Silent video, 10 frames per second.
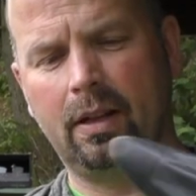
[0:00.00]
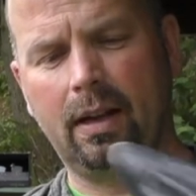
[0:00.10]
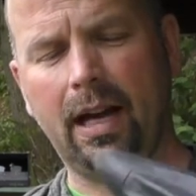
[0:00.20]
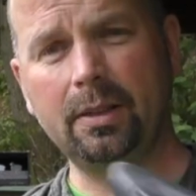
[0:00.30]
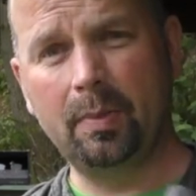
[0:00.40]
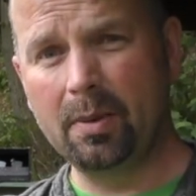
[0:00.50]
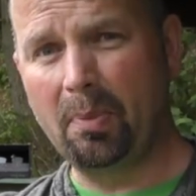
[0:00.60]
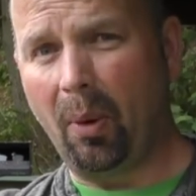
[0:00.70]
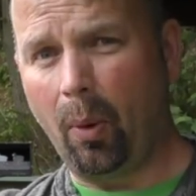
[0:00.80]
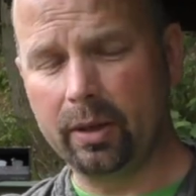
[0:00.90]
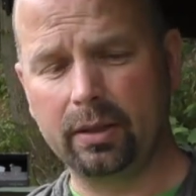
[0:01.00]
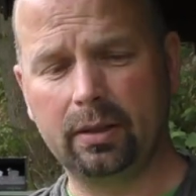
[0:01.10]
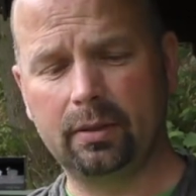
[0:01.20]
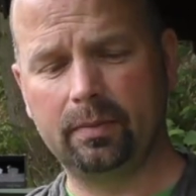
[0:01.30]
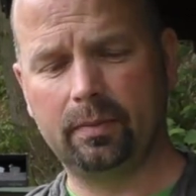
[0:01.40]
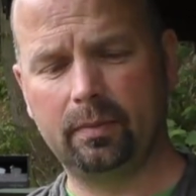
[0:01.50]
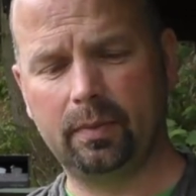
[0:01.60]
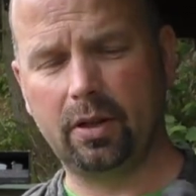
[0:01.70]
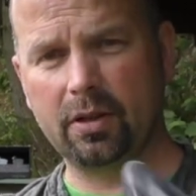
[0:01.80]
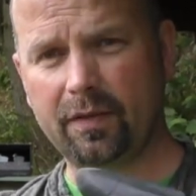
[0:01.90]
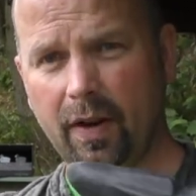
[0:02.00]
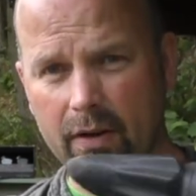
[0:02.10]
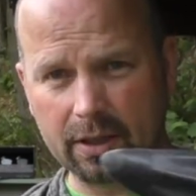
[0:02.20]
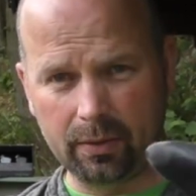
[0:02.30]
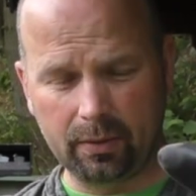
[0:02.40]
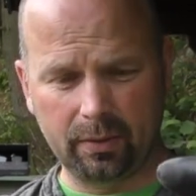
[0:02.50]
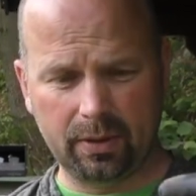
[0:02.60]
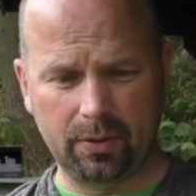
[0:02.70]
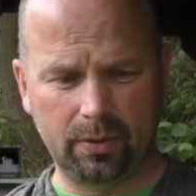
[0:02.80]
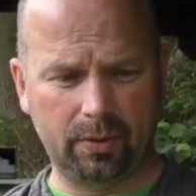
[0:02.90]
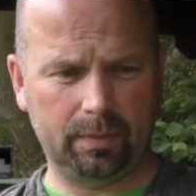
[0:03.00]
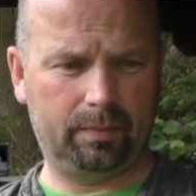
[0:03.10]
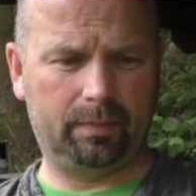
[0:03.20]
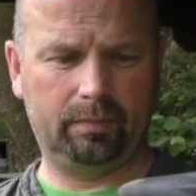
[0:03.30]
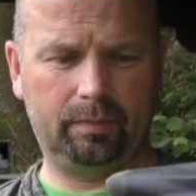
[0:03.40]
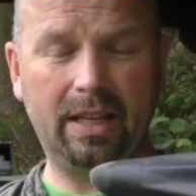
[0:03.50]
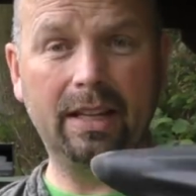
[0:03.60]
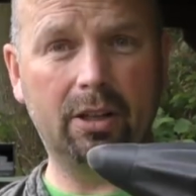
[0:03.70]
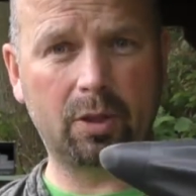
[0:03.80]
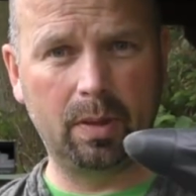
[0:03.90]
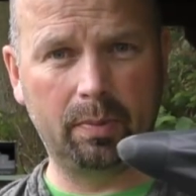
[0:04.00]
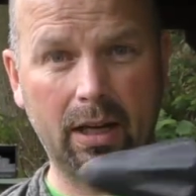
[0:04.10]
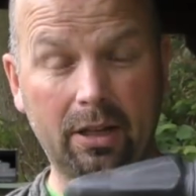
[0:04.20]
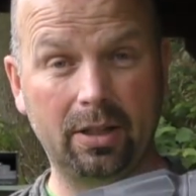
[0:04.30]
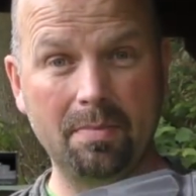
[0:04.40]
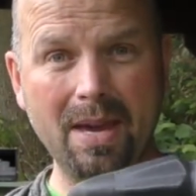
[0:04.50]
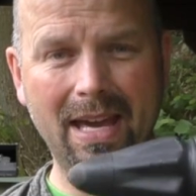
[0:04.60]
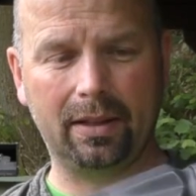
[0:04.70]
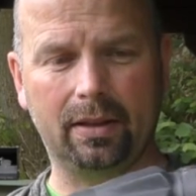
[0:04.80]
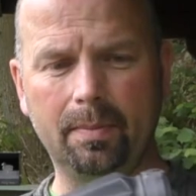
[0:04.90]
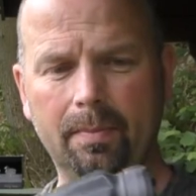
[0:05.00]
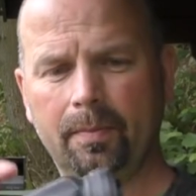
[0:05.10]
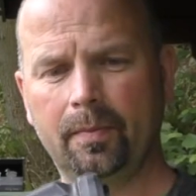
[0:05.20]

had to be imported, because as far as I know, there's no English people actually making them.